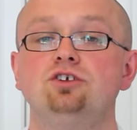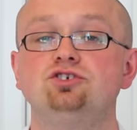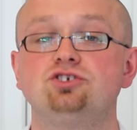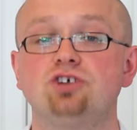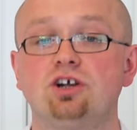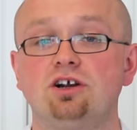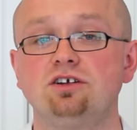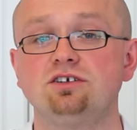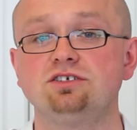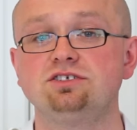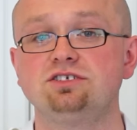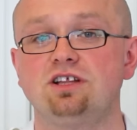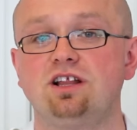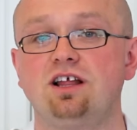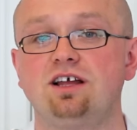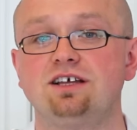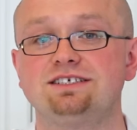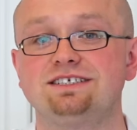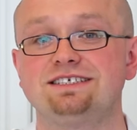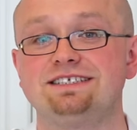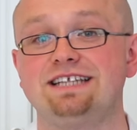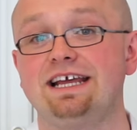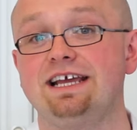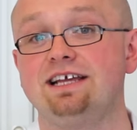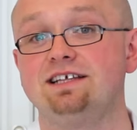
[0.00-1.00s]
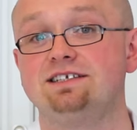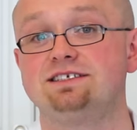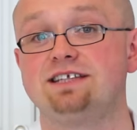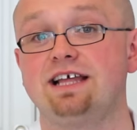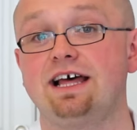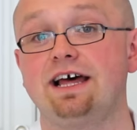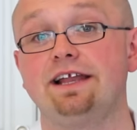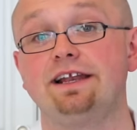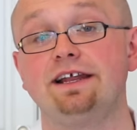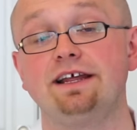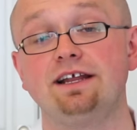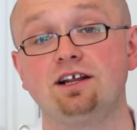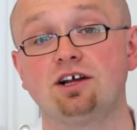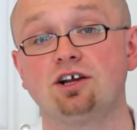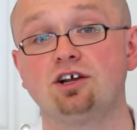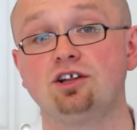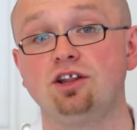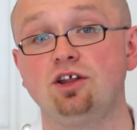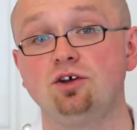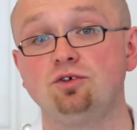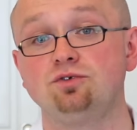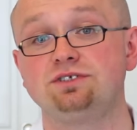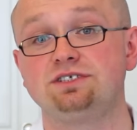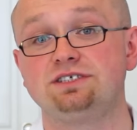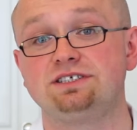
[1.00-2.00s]
Charles' law states that in a
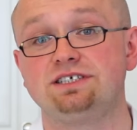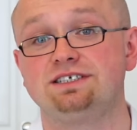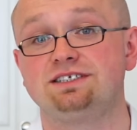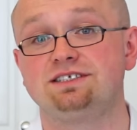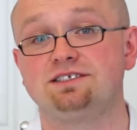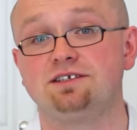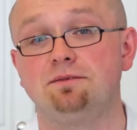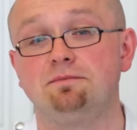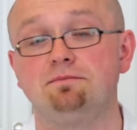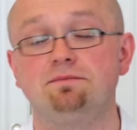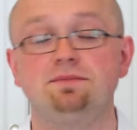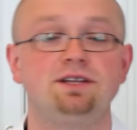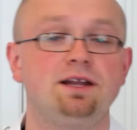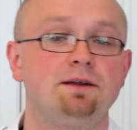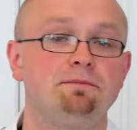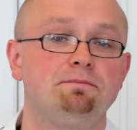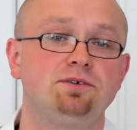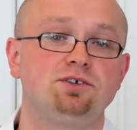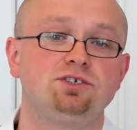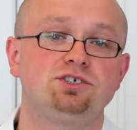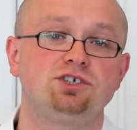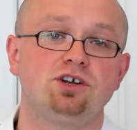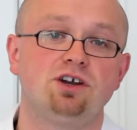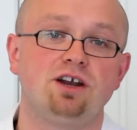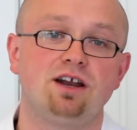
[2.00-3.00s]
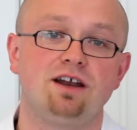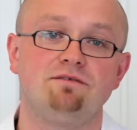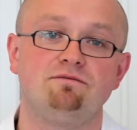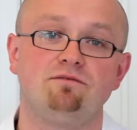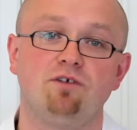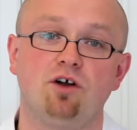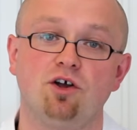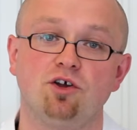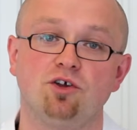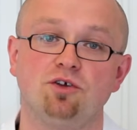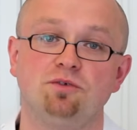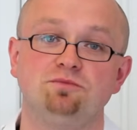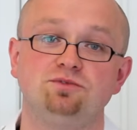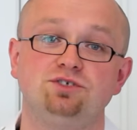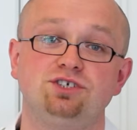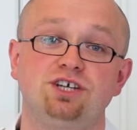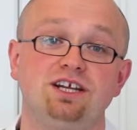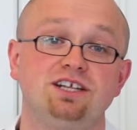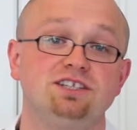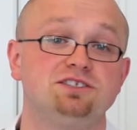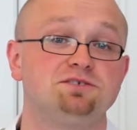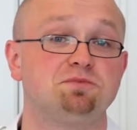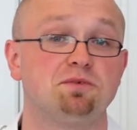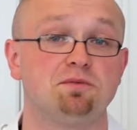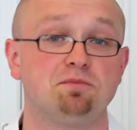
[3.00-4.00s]
closed system, temperature and volume
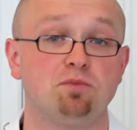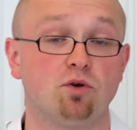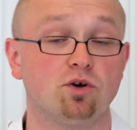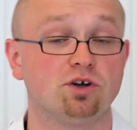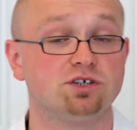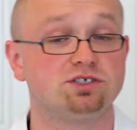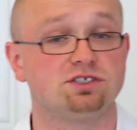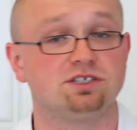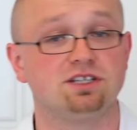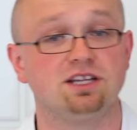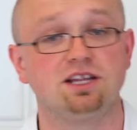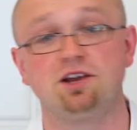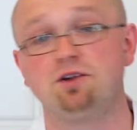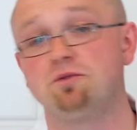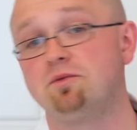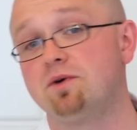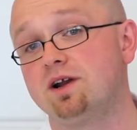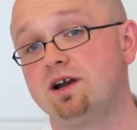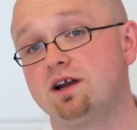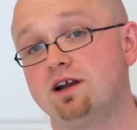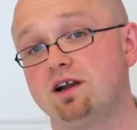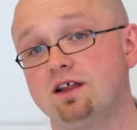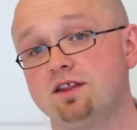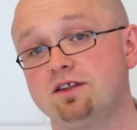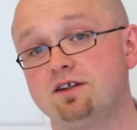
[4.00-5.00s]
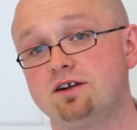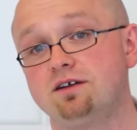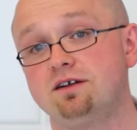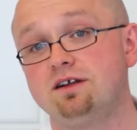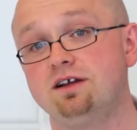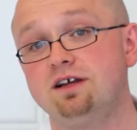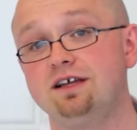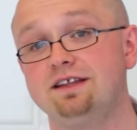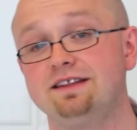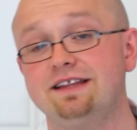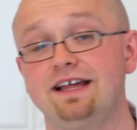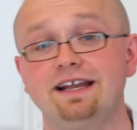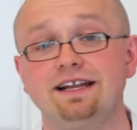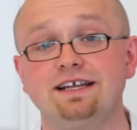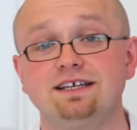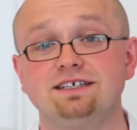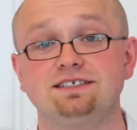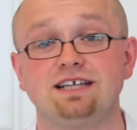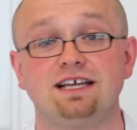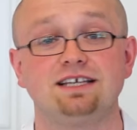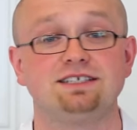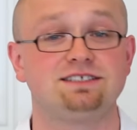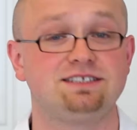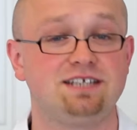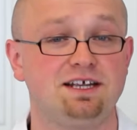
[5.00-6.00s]
change proportionally to one another. That
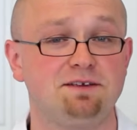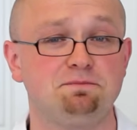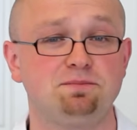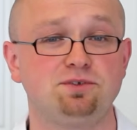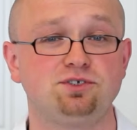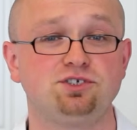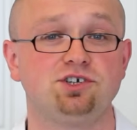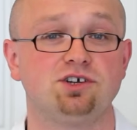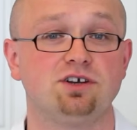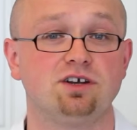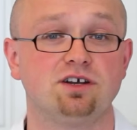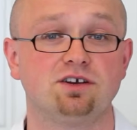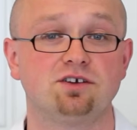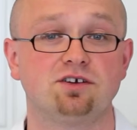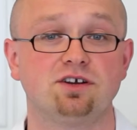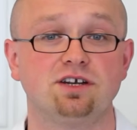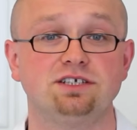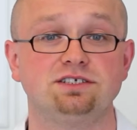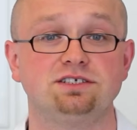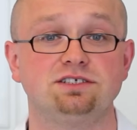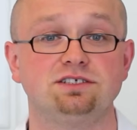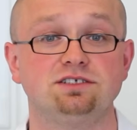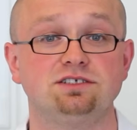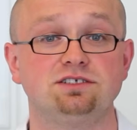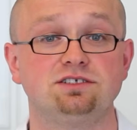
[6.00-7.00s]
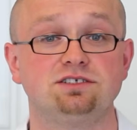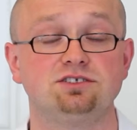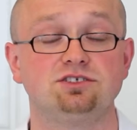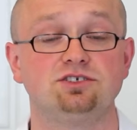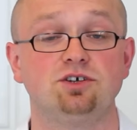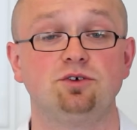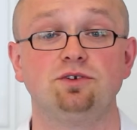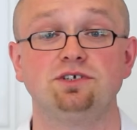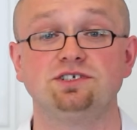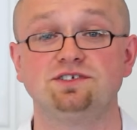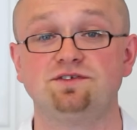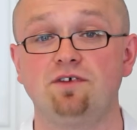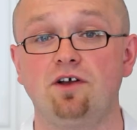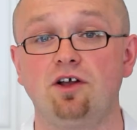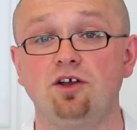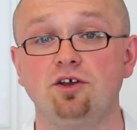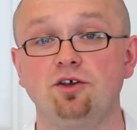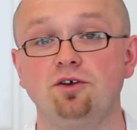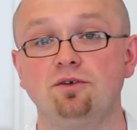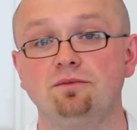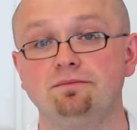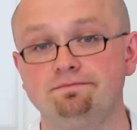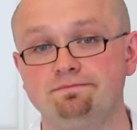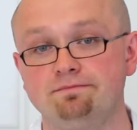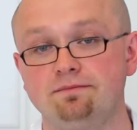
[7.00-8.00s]
is, as temperature increases, so does
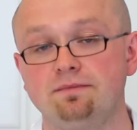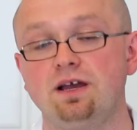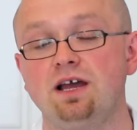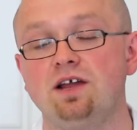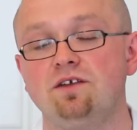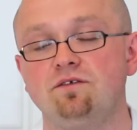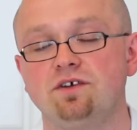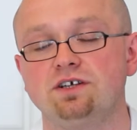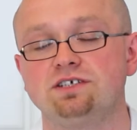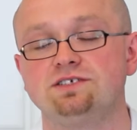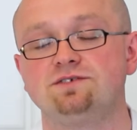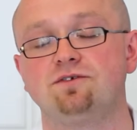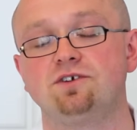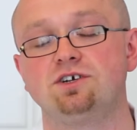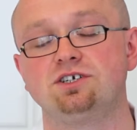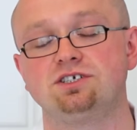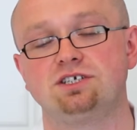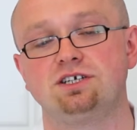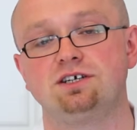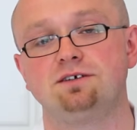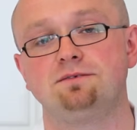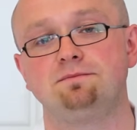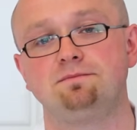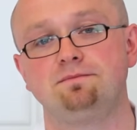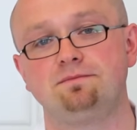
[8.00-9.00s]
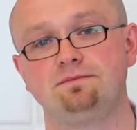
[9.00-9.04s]
volume, and vice versa.